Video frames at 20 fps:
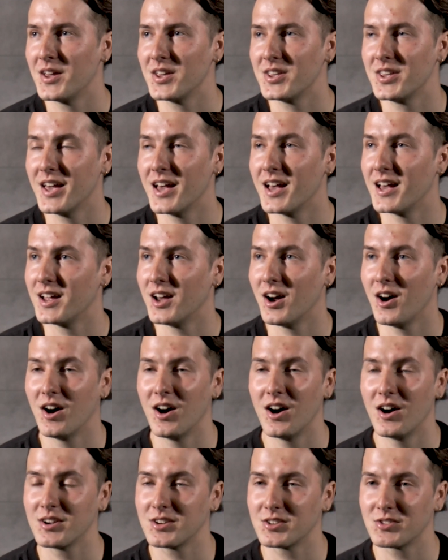
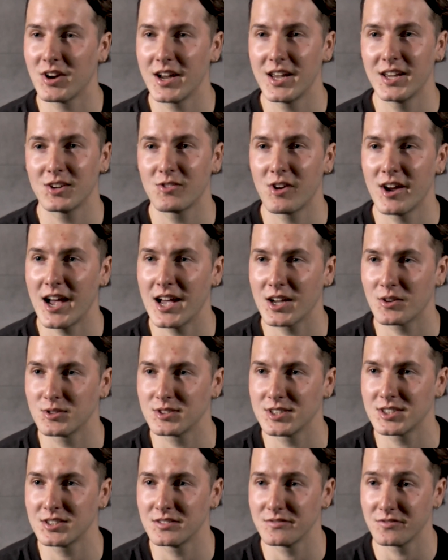great
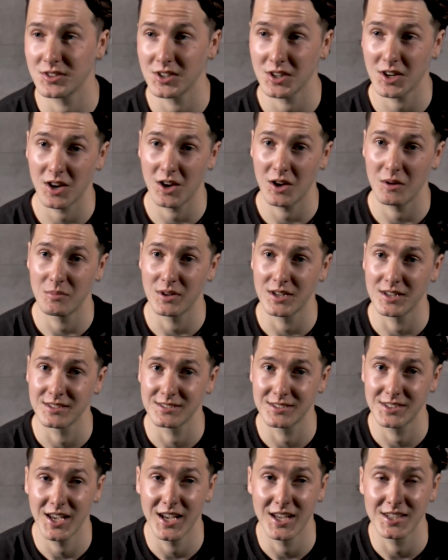acquisition for the club. And,
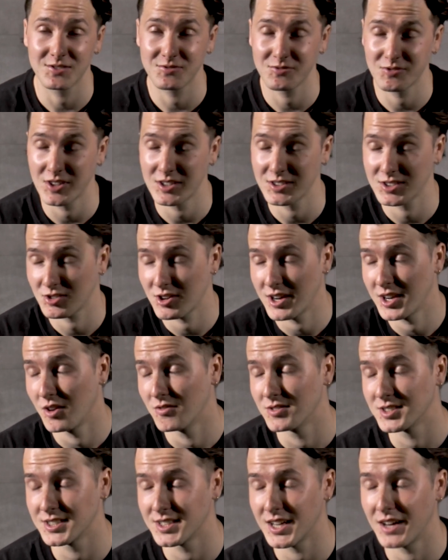yeah, it's great,
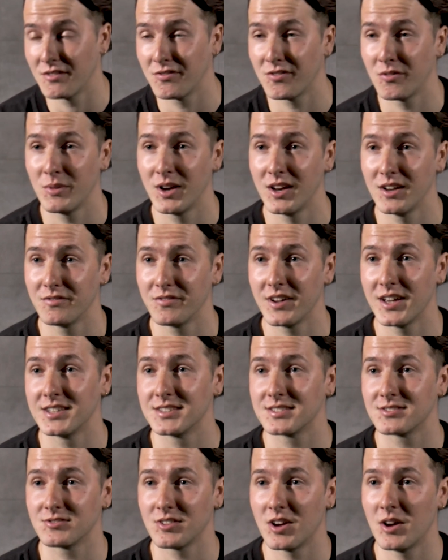obviously, to have a familiar
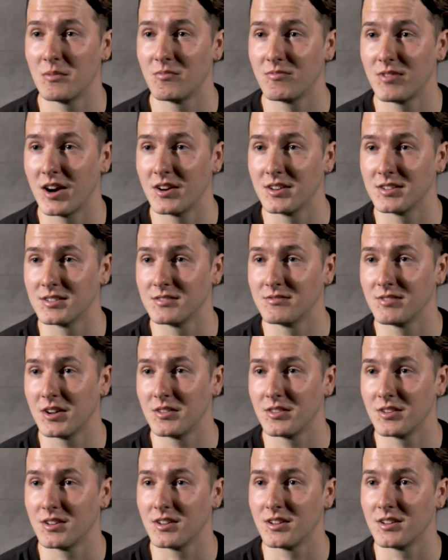face around
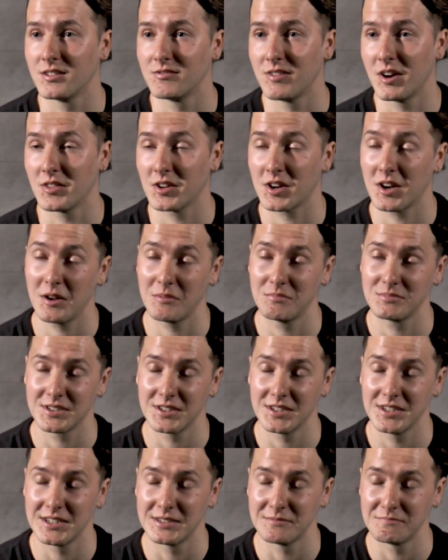the club.
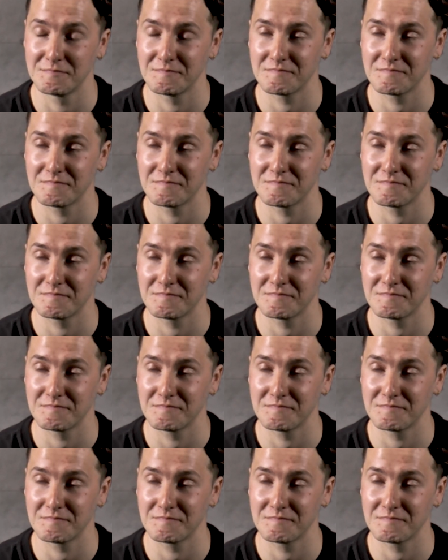So, yeah.